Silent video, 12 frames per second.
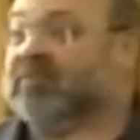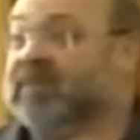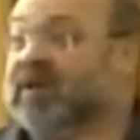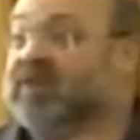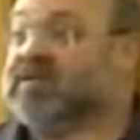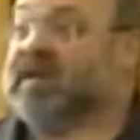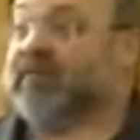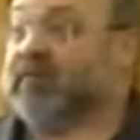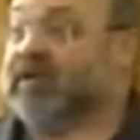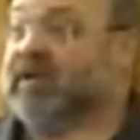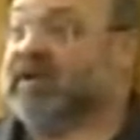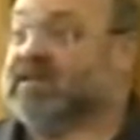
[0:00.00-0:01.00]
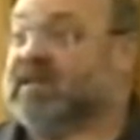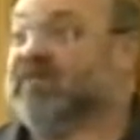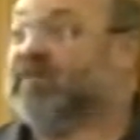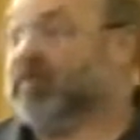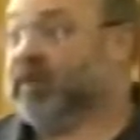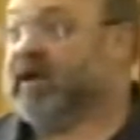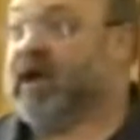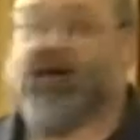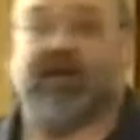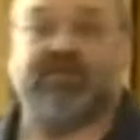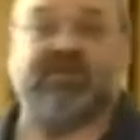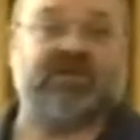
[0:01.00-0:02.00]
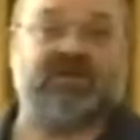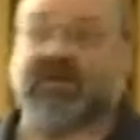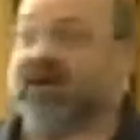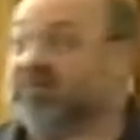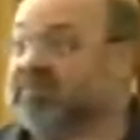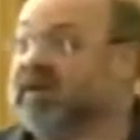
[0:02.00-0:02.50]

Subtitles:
several years, even if we go up to the